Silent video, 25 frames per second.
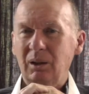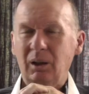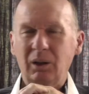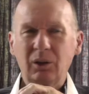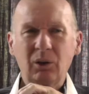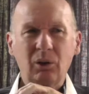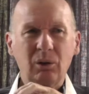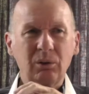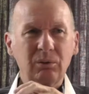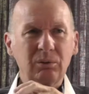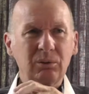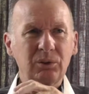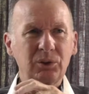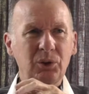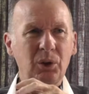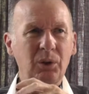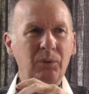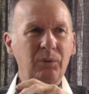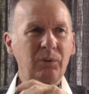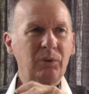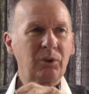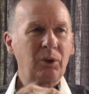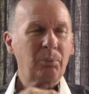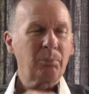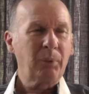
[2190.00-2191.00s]
and
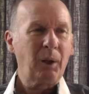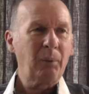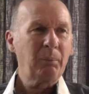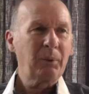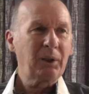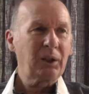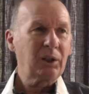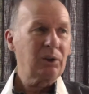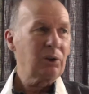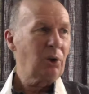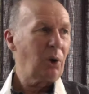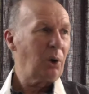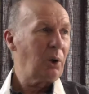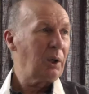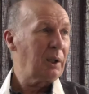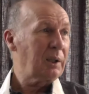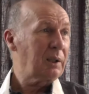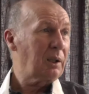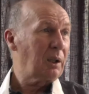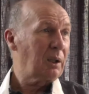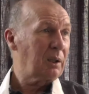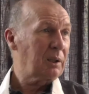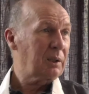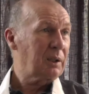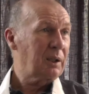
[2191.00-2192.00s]
sort of a republican
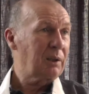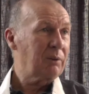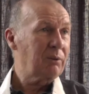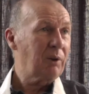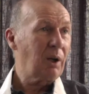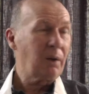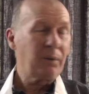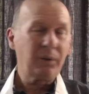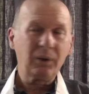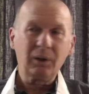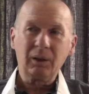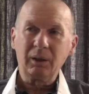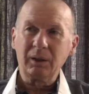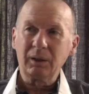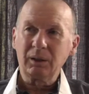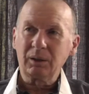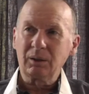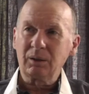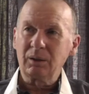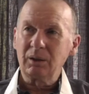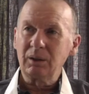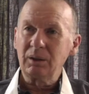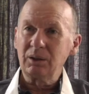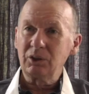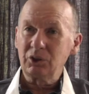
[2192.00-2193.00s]
oligarchy, rather
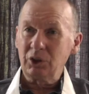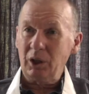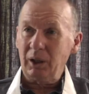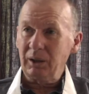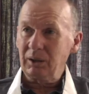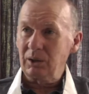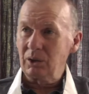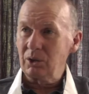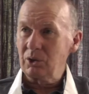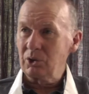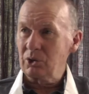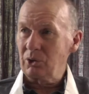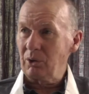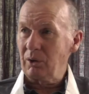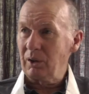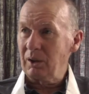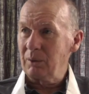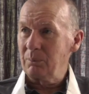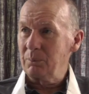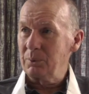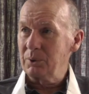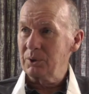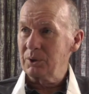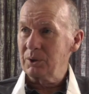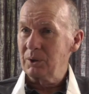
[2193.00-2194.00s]
like the Shakyan
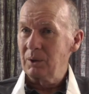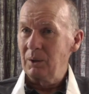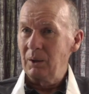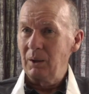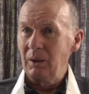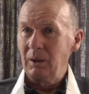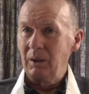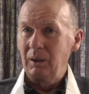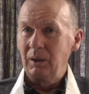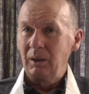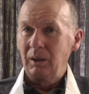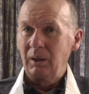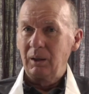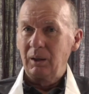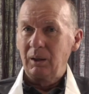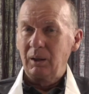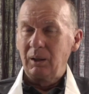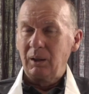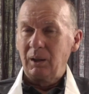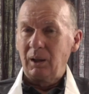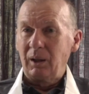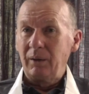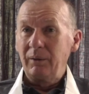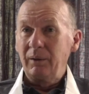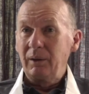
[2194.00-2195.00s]
tribes.
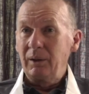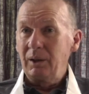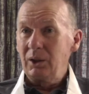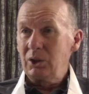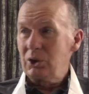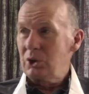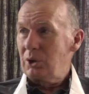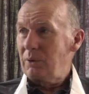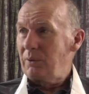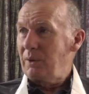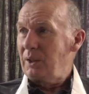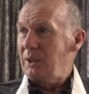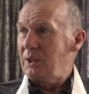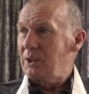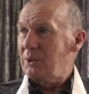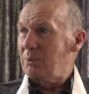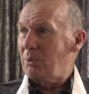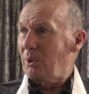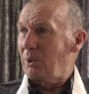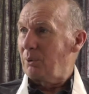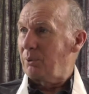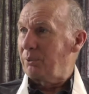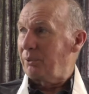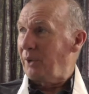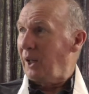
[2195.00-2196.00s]
And the
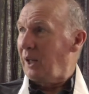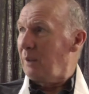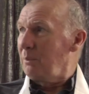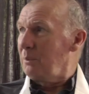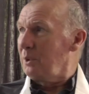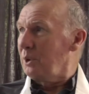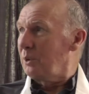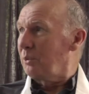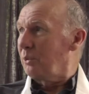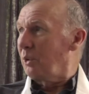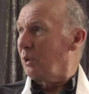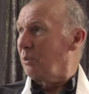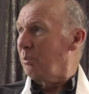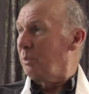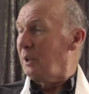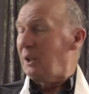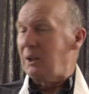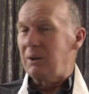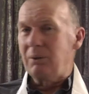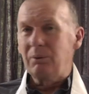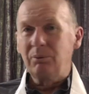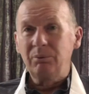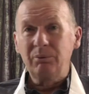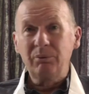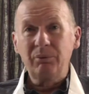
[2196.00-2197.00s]
Licchavis were famed for
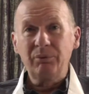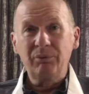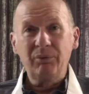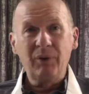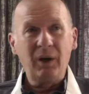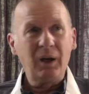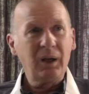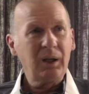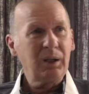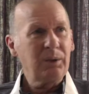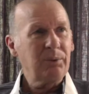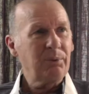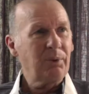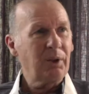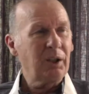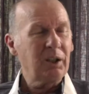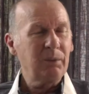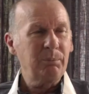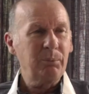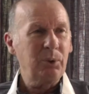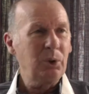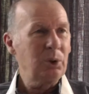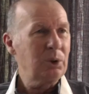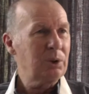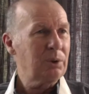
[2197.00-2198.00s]
being very,
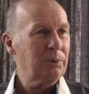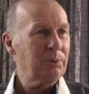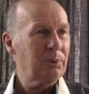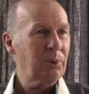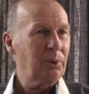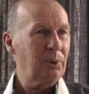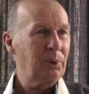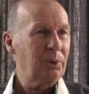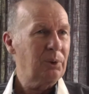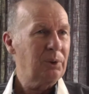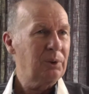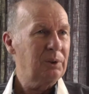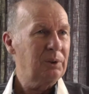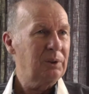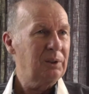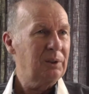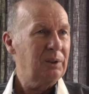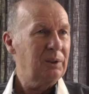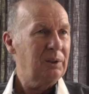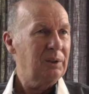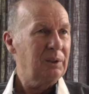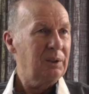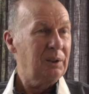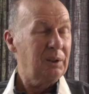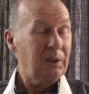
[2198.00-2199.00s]
very beautiful.
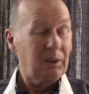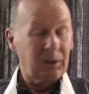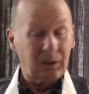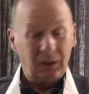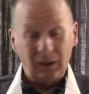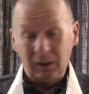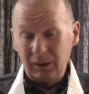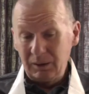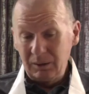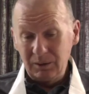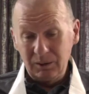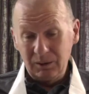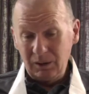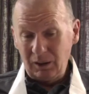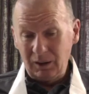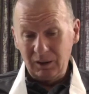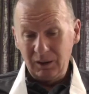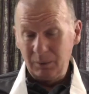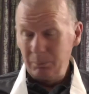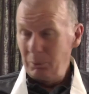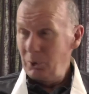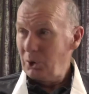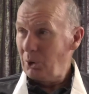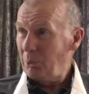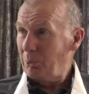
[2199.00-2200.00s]
And,
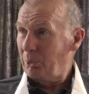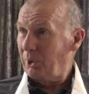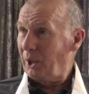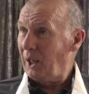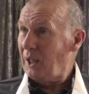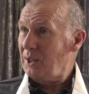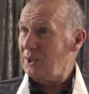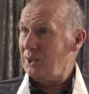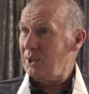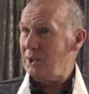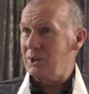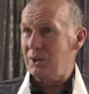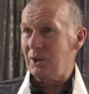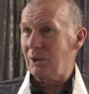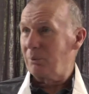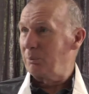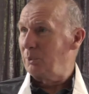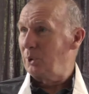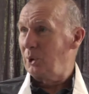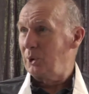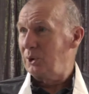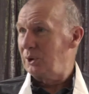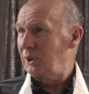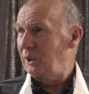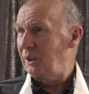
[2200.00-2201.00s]
and the Buddha praises their
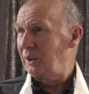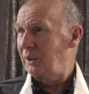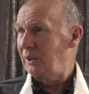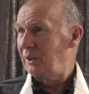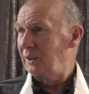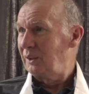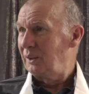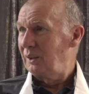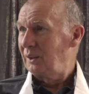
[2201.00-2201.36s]
beauty.